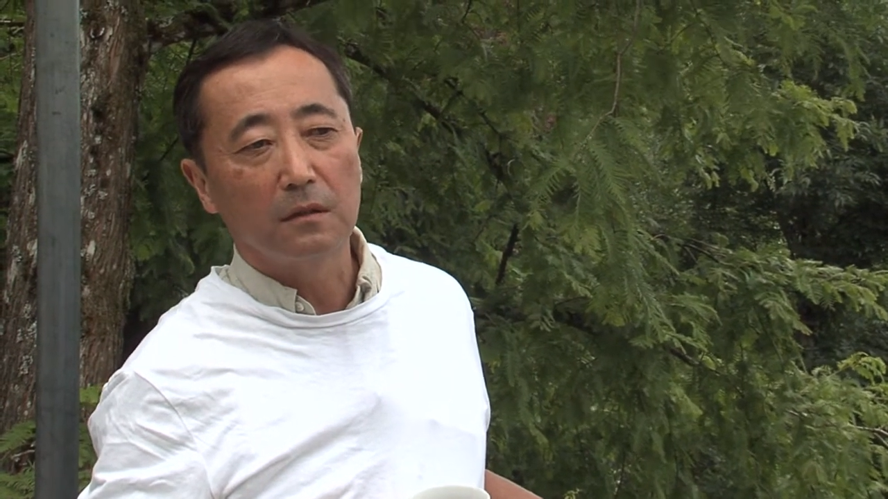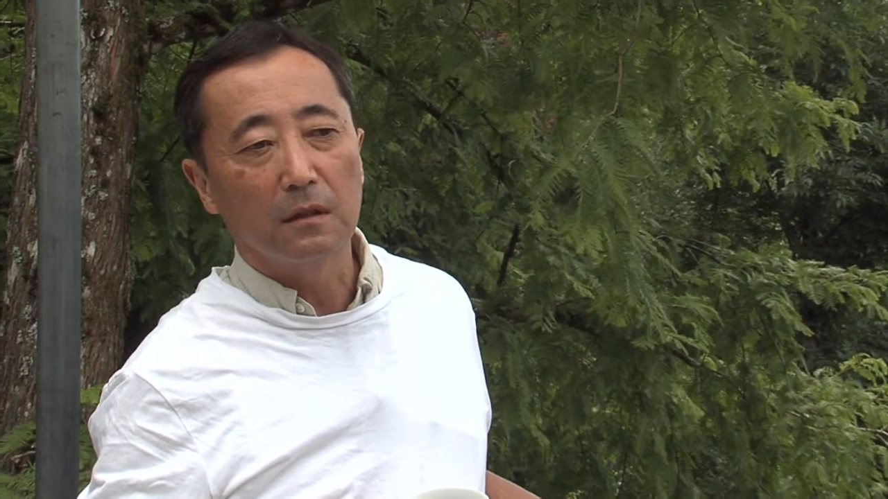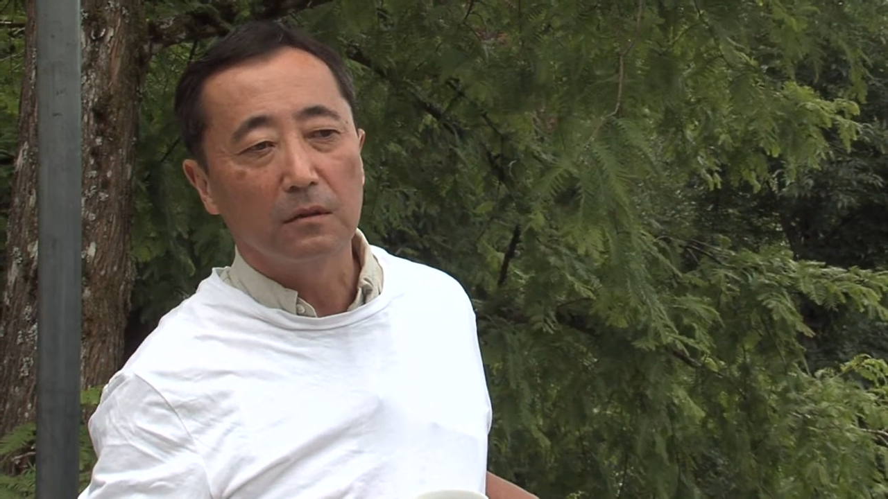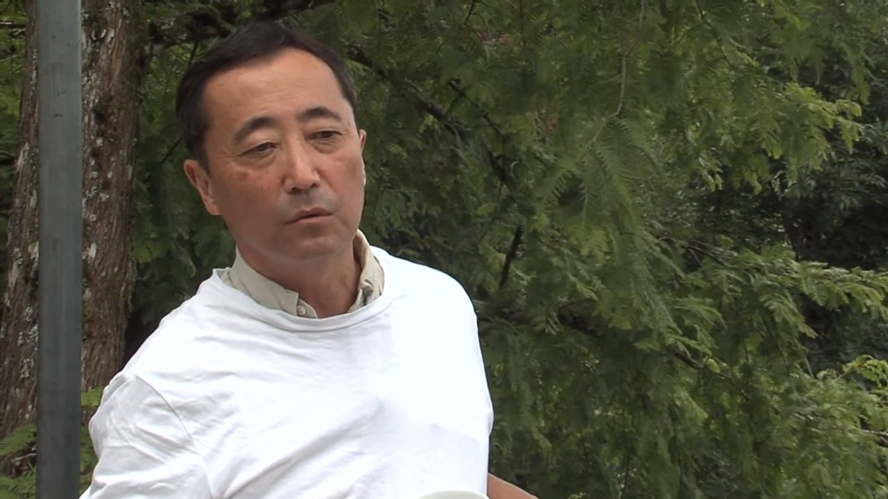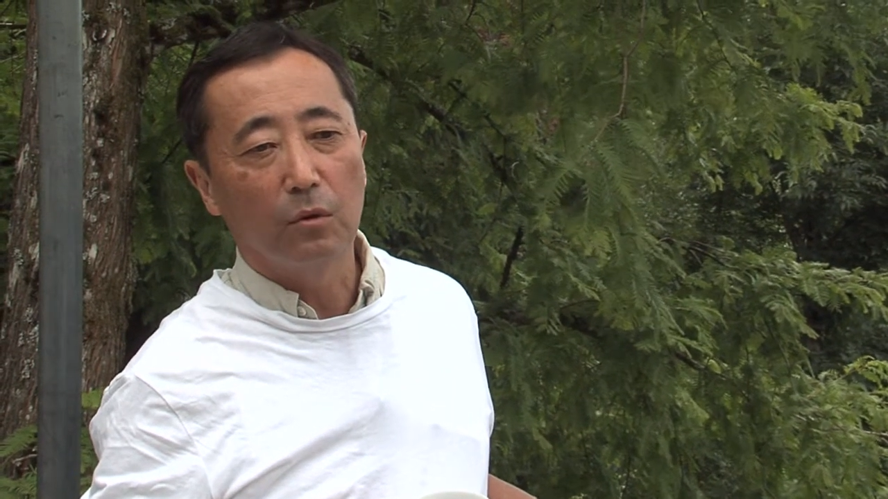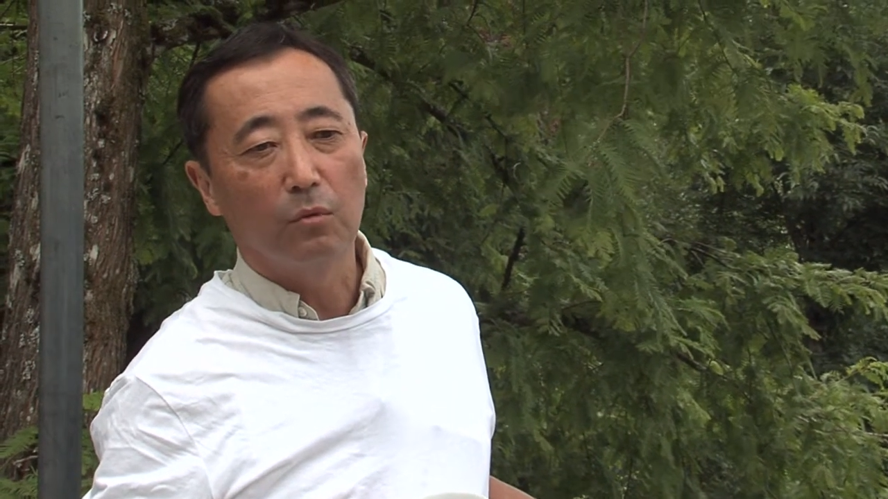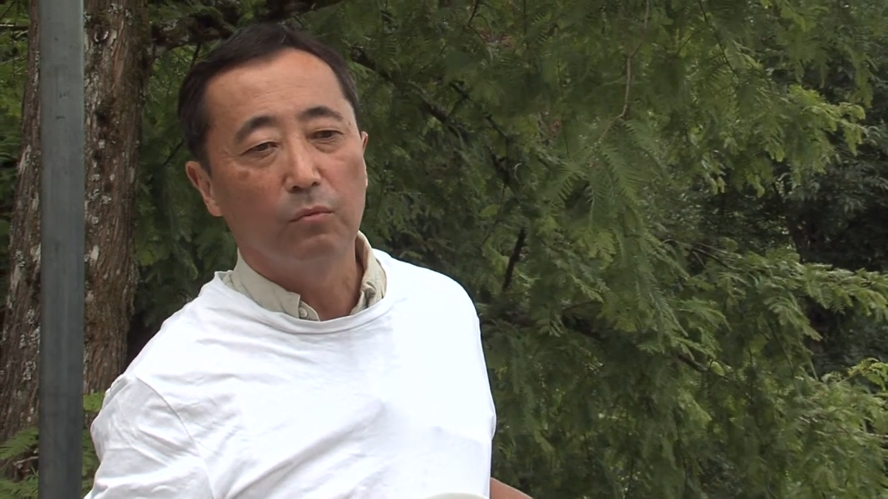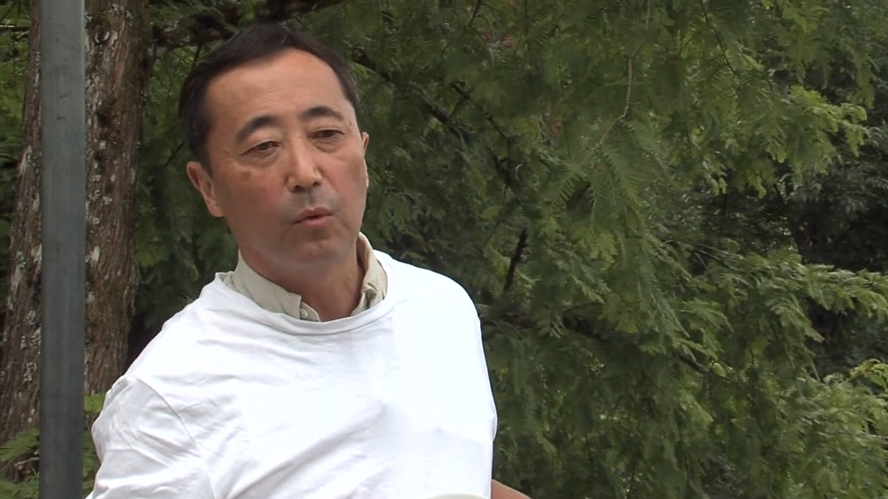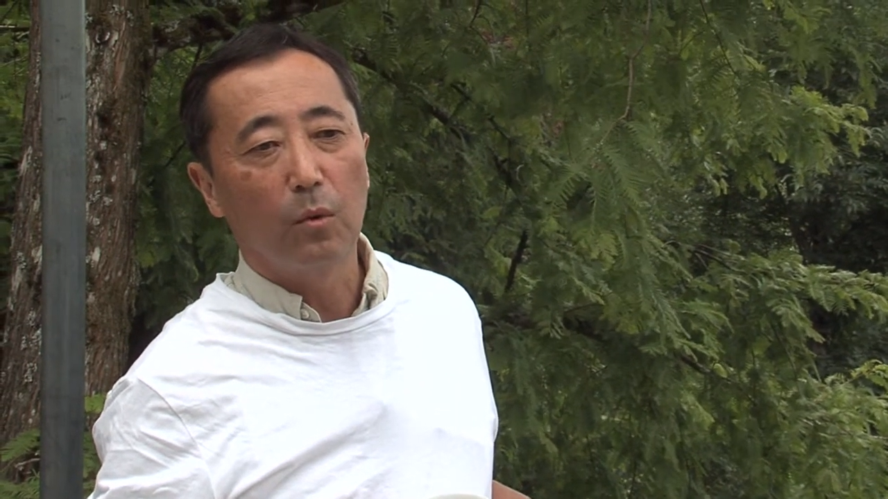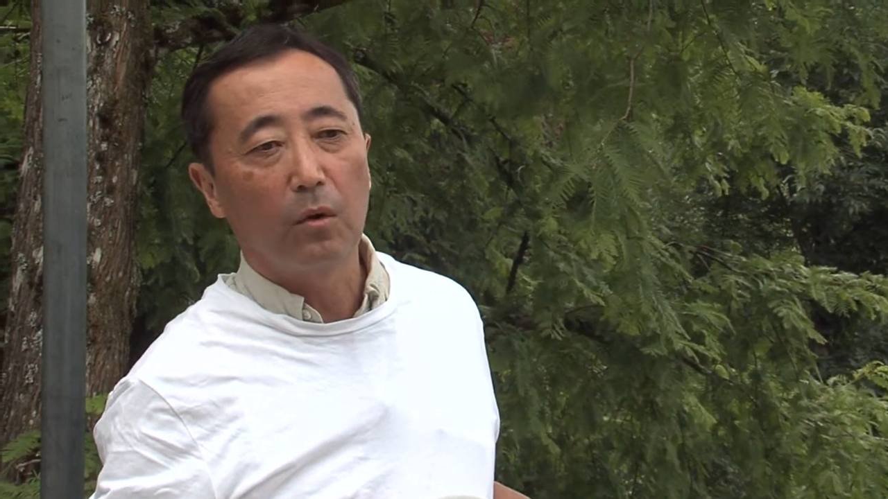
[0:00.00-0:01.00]

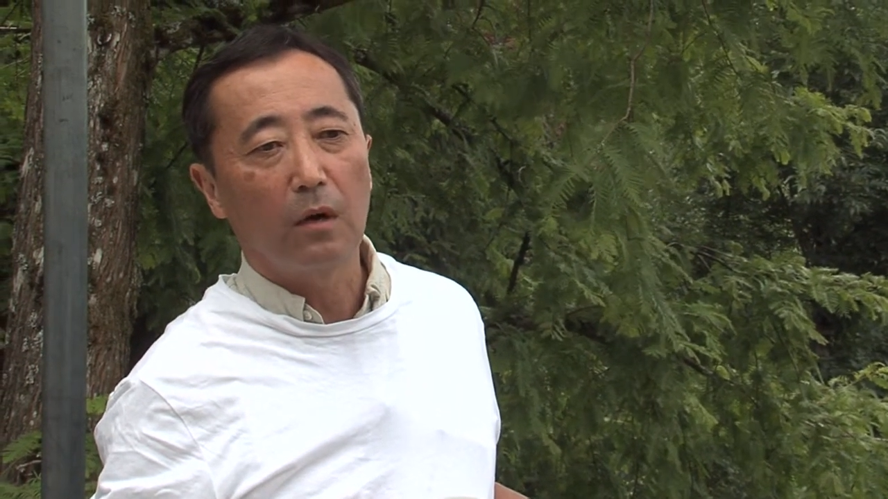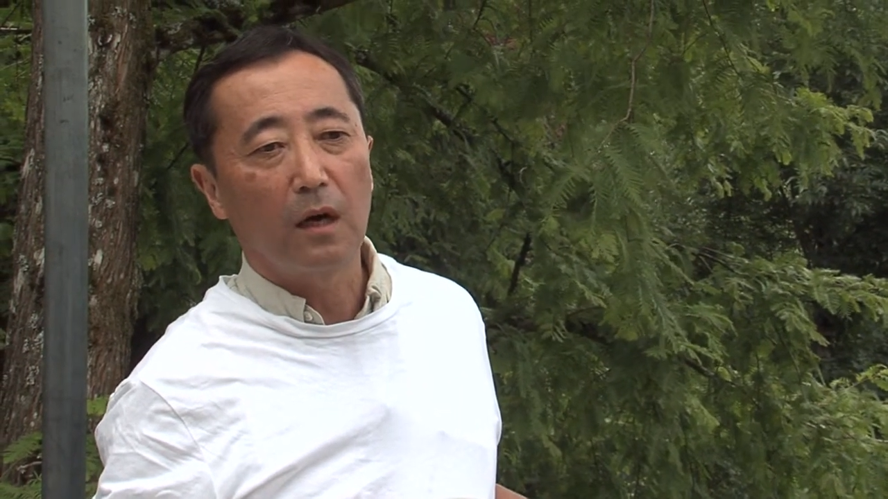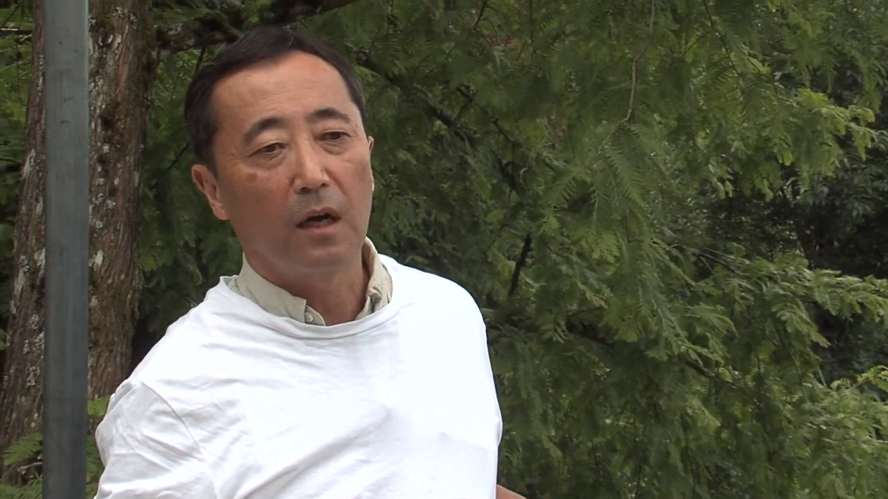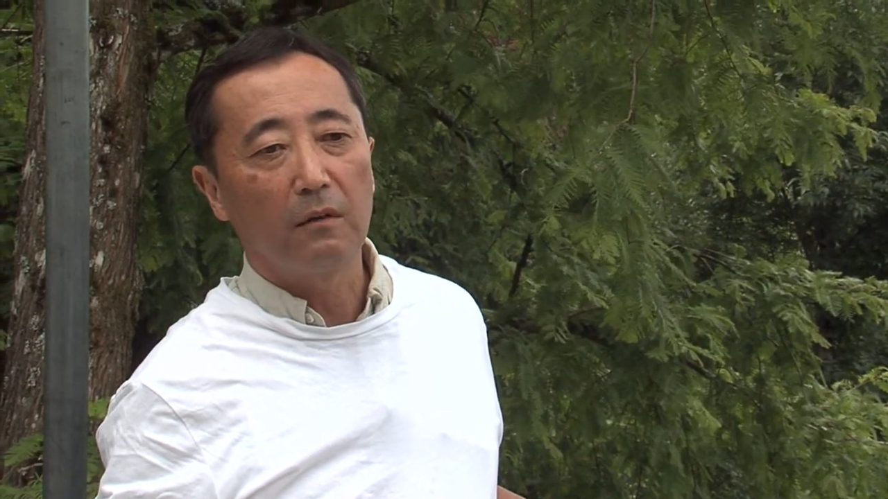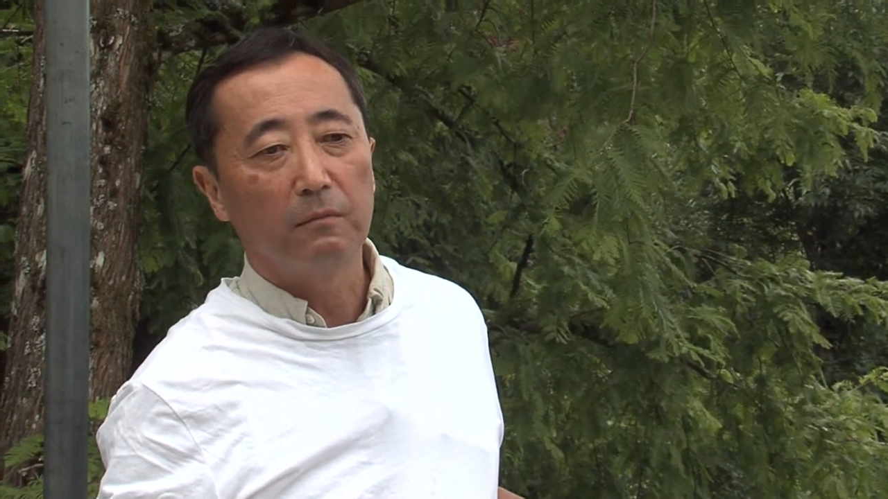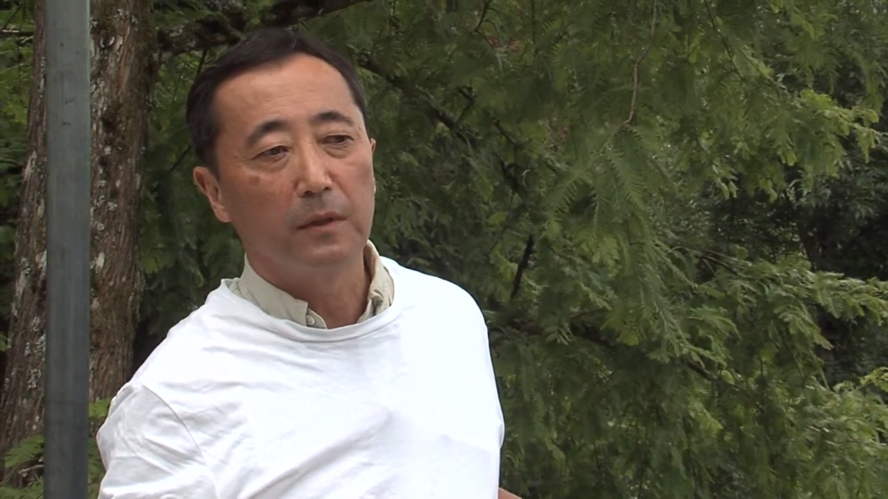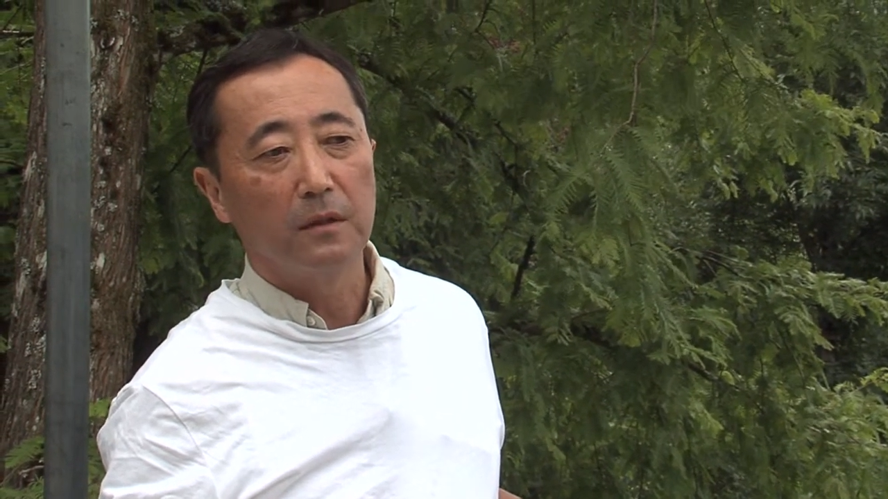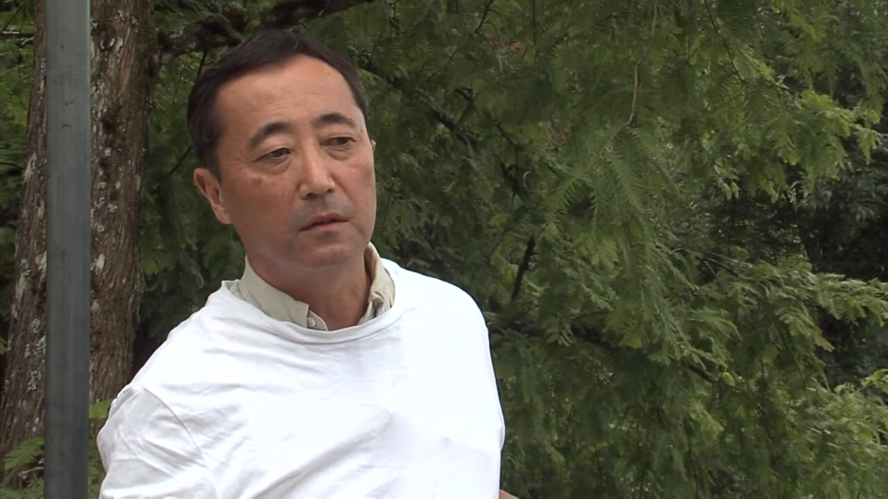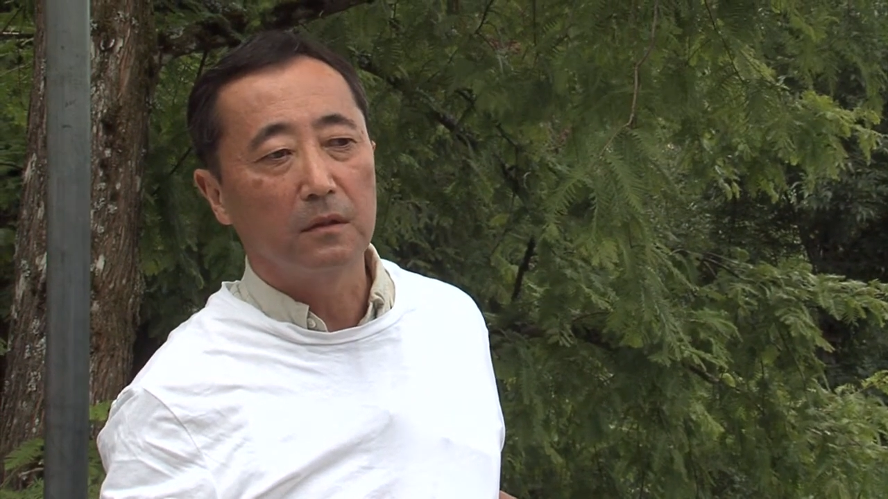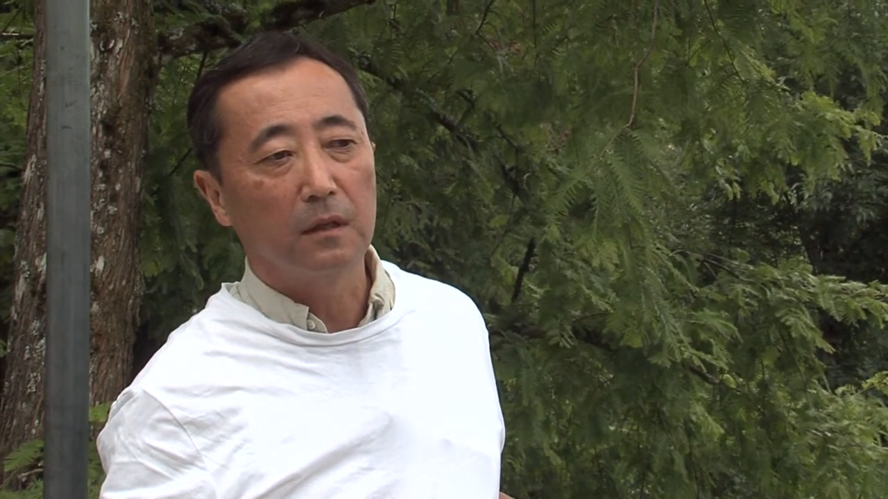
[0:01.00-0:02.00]
2004, I've met